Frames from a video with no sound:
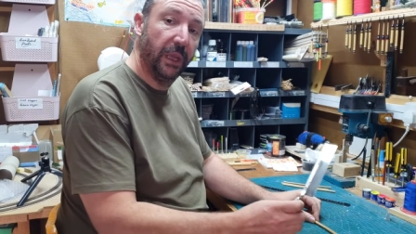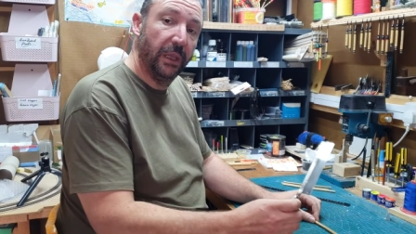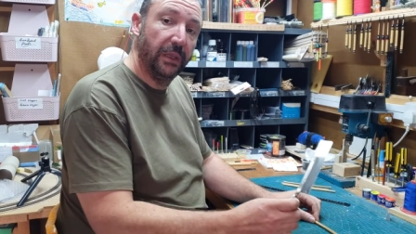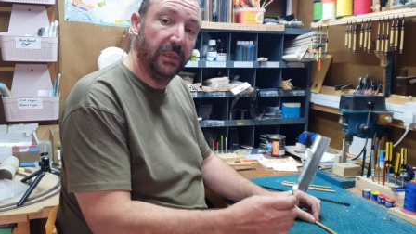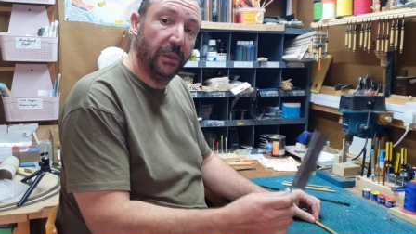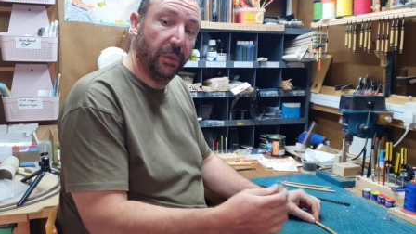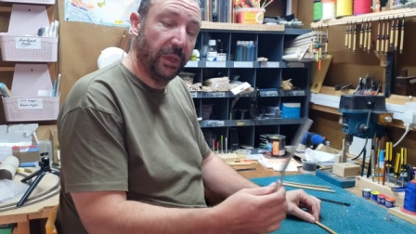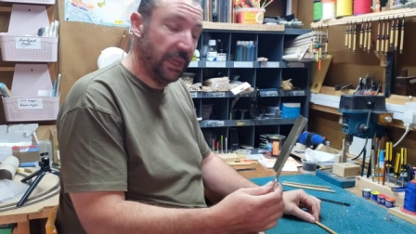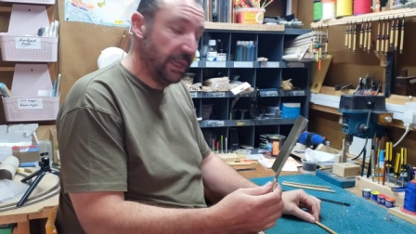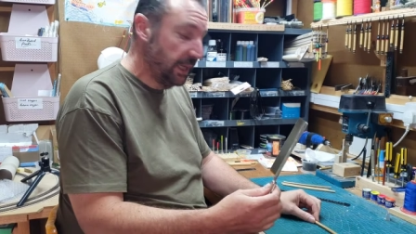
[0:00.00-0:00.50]
So
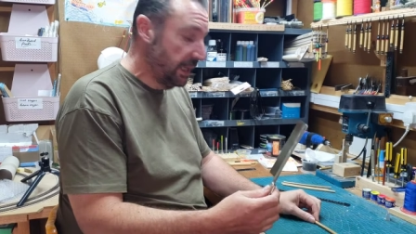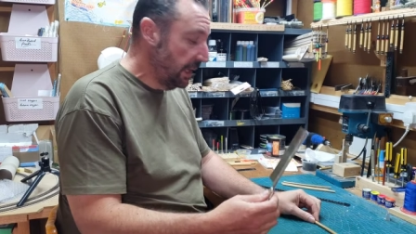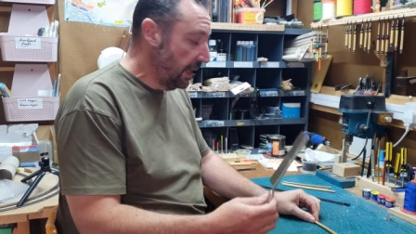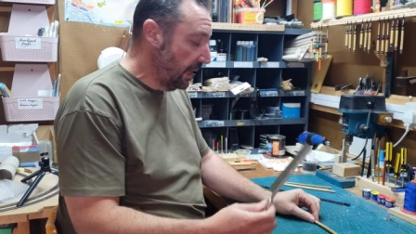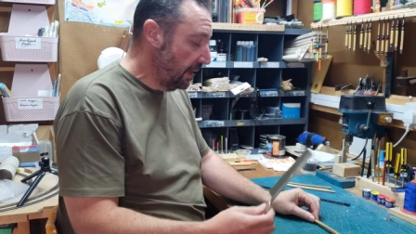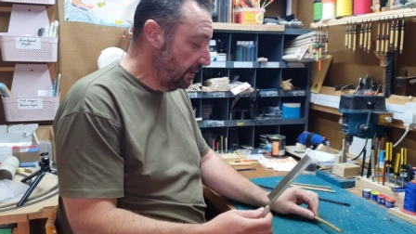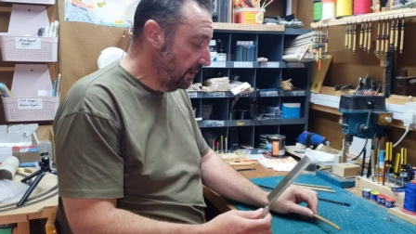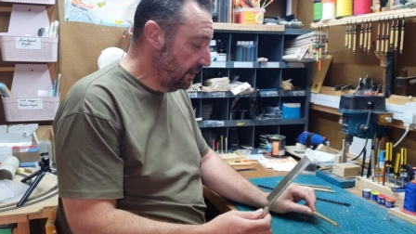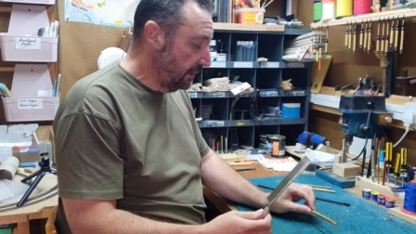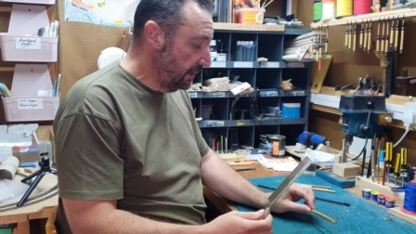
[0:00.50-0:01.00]
we're going to
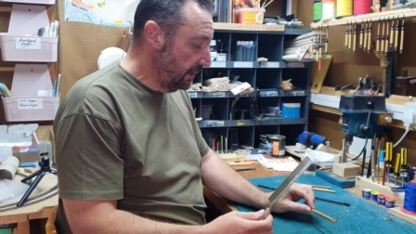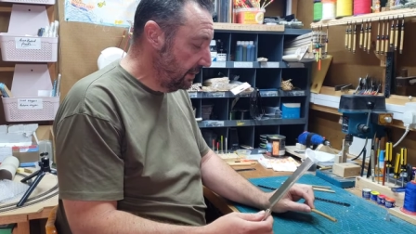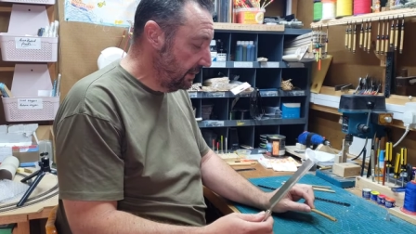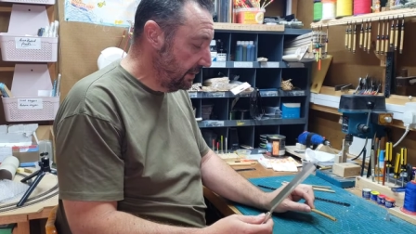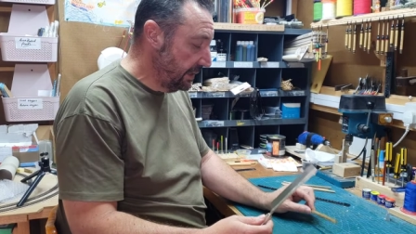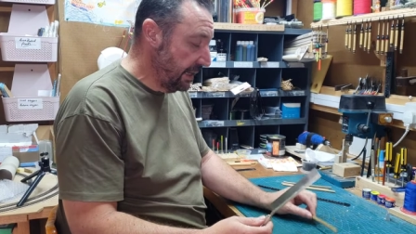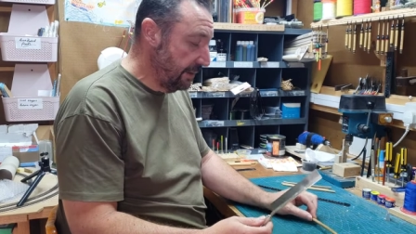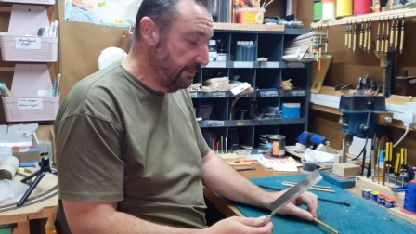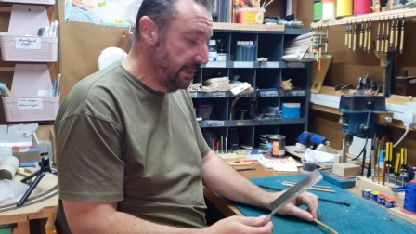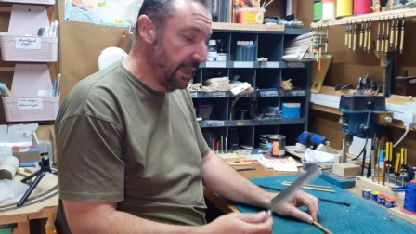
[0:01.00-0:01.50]
cut the
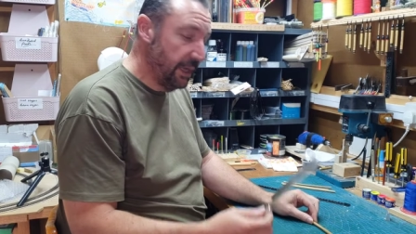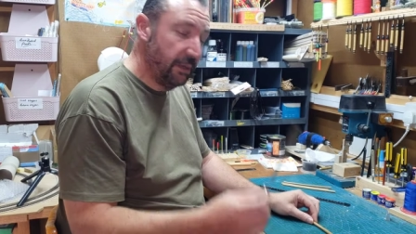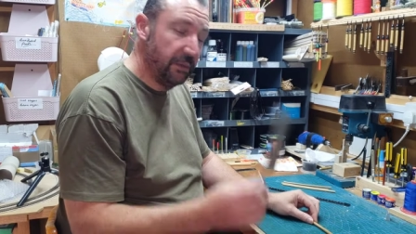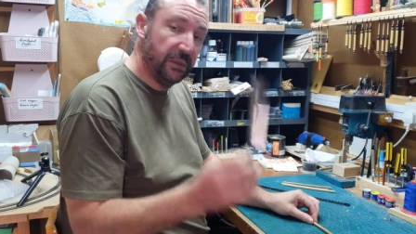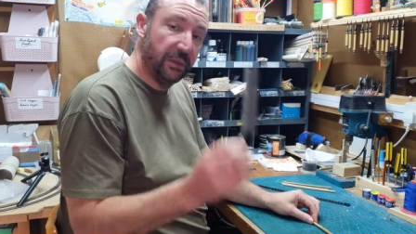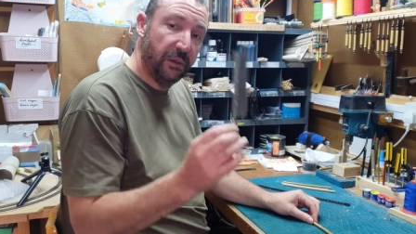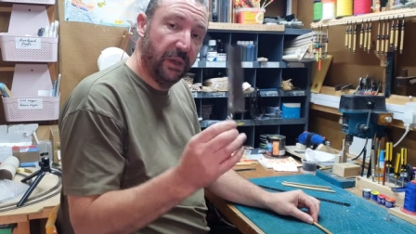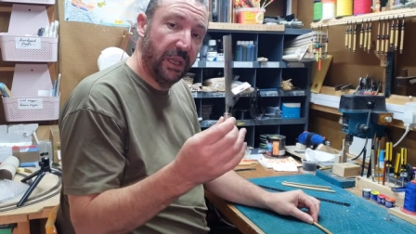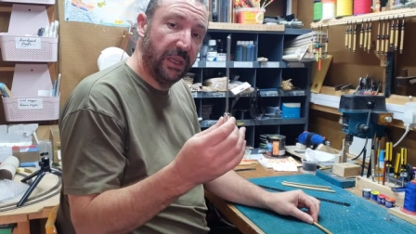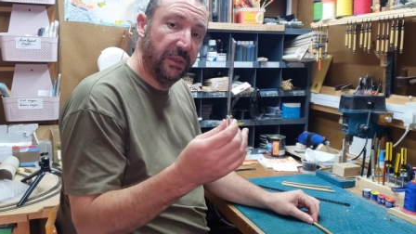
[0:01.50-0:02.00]
stem now.
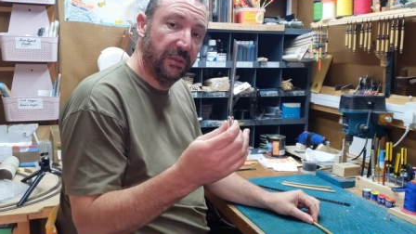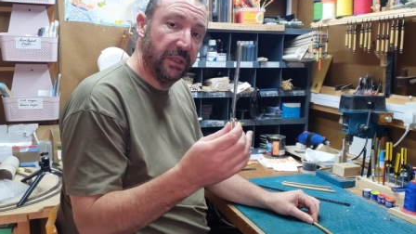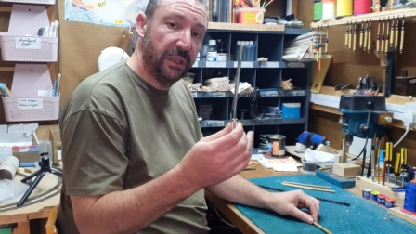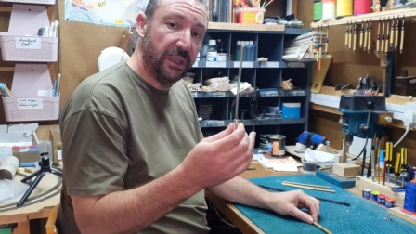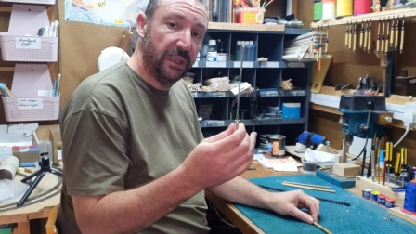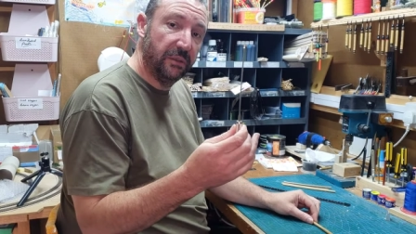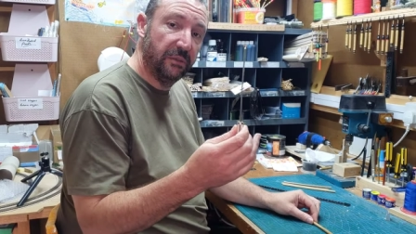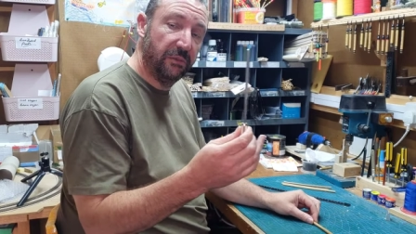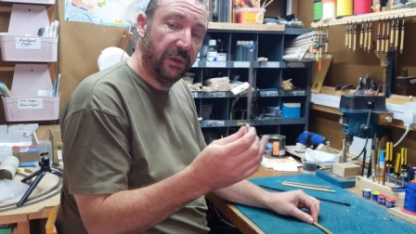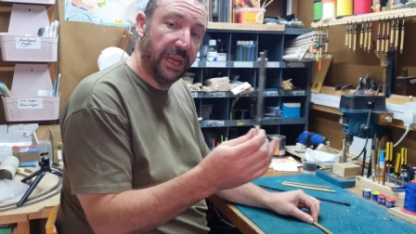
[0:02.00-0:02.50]
So I use a
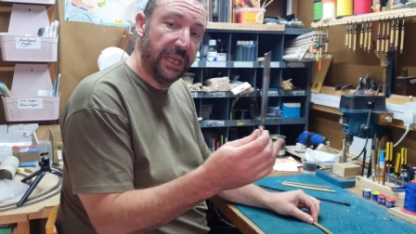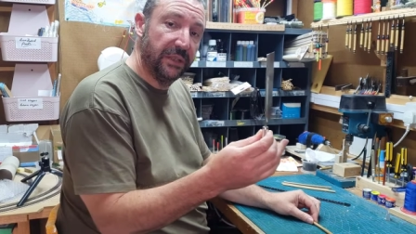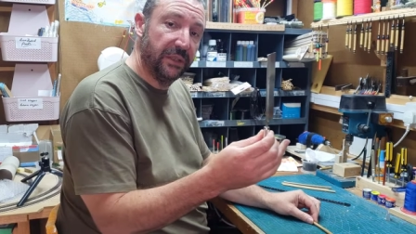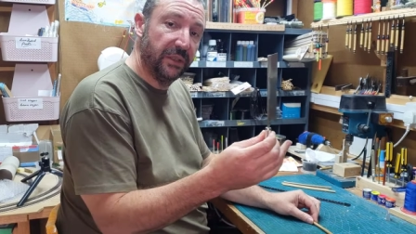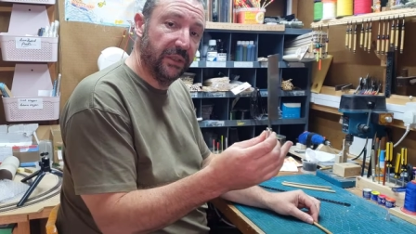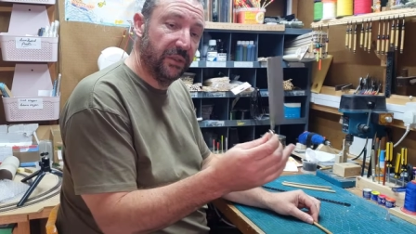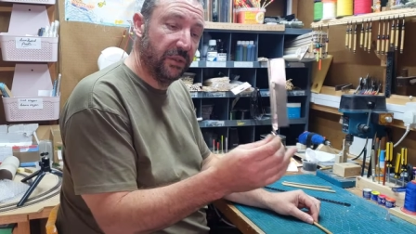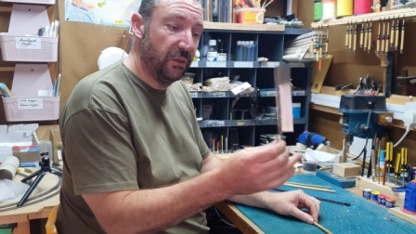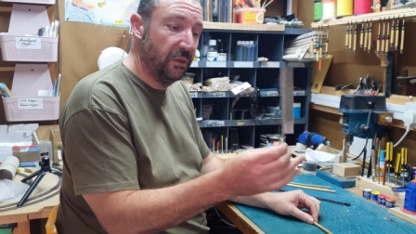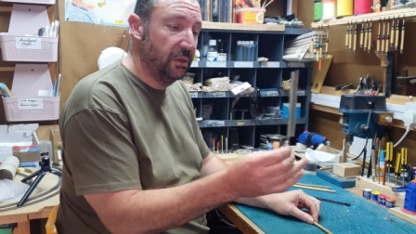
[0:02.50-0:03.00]
little razor
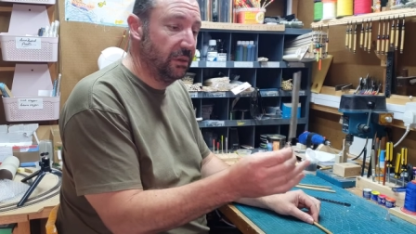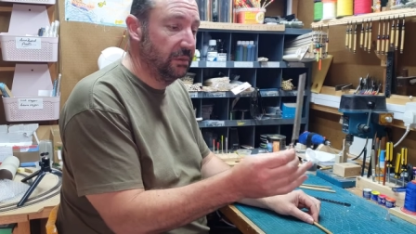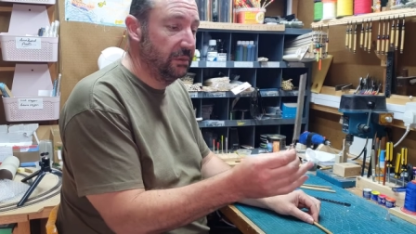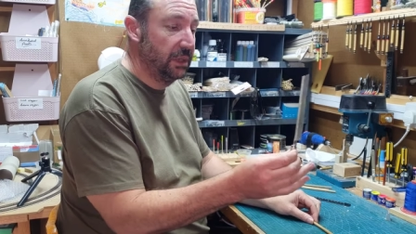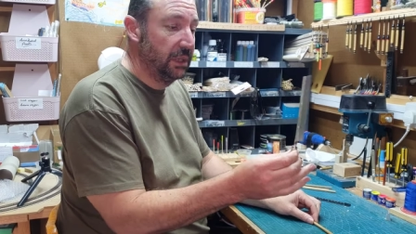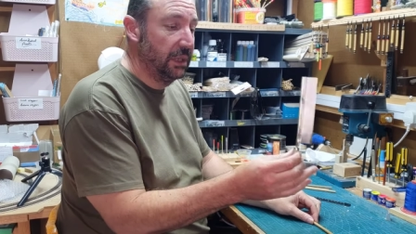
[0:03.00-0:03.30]
saw.